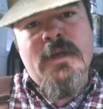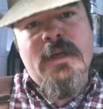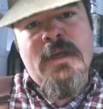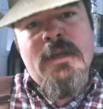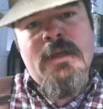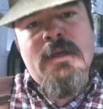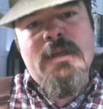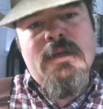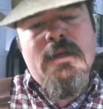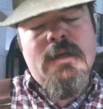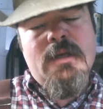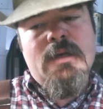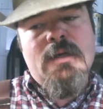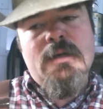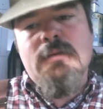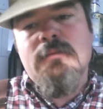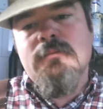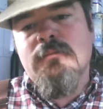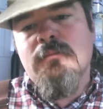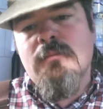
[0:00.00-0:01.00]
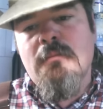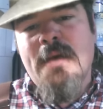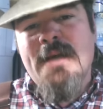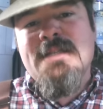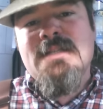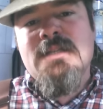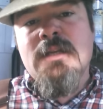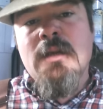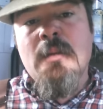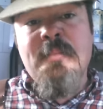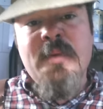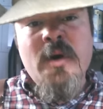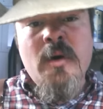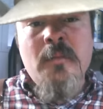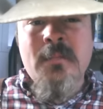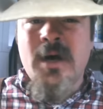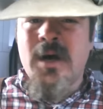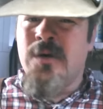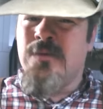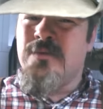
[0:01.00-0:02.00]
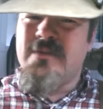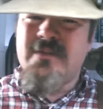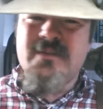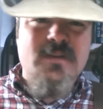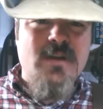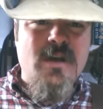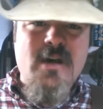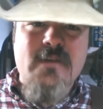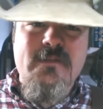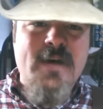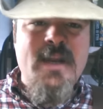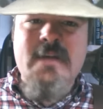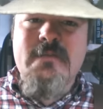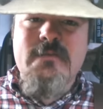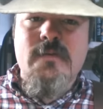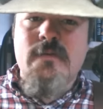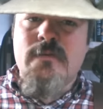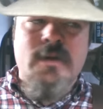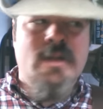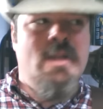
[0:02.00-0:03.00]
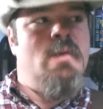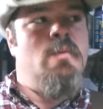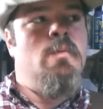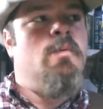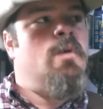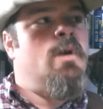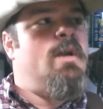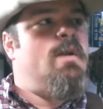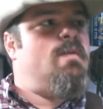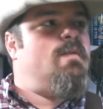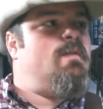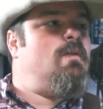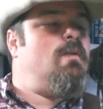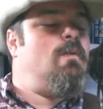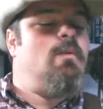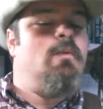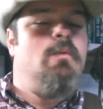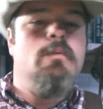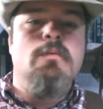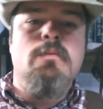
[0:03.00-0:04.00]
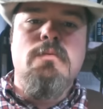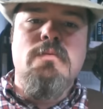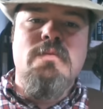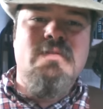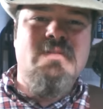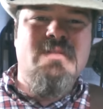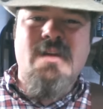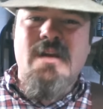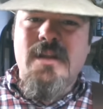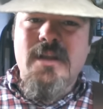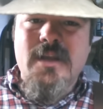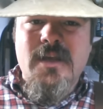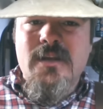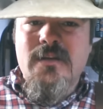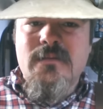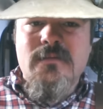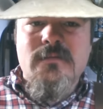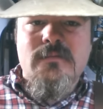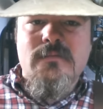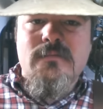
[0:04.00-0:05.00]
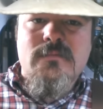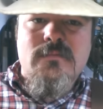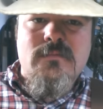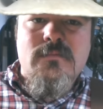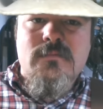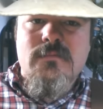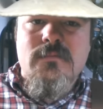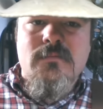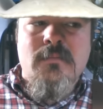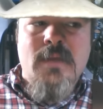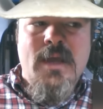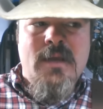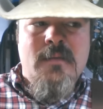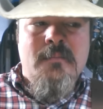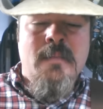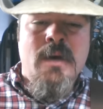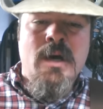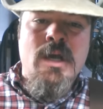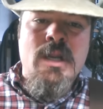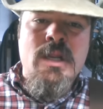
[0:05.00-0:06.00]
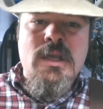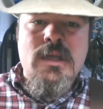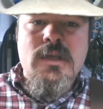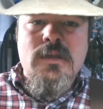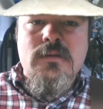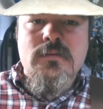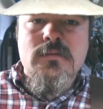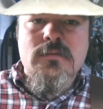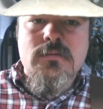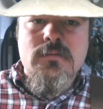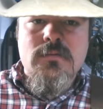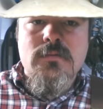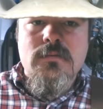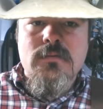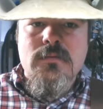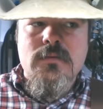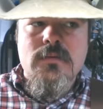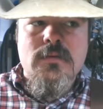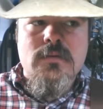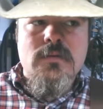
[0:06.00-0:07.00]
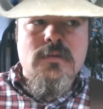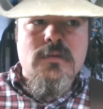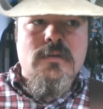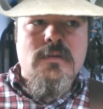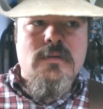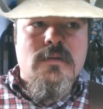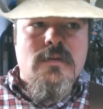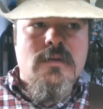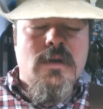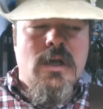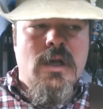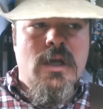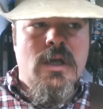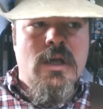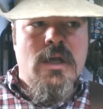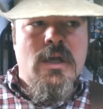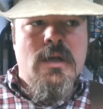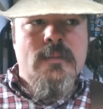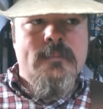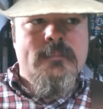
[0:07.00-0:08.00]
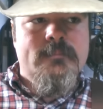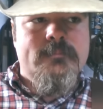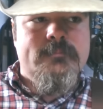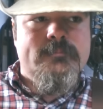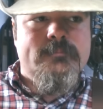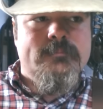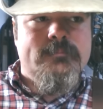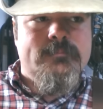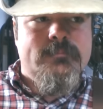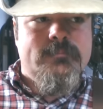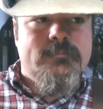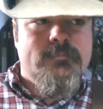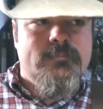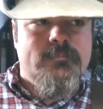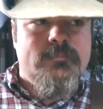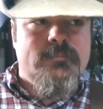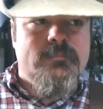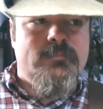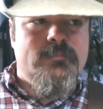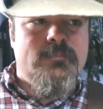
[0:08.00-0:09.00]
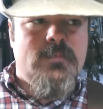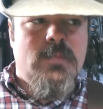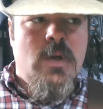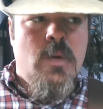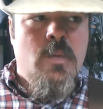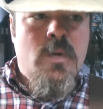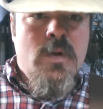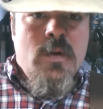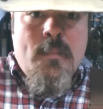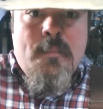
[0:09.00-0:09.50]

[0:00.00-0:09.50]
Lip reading: and basically to build my own stuff. I never really wanted to sell it, make money. I wanted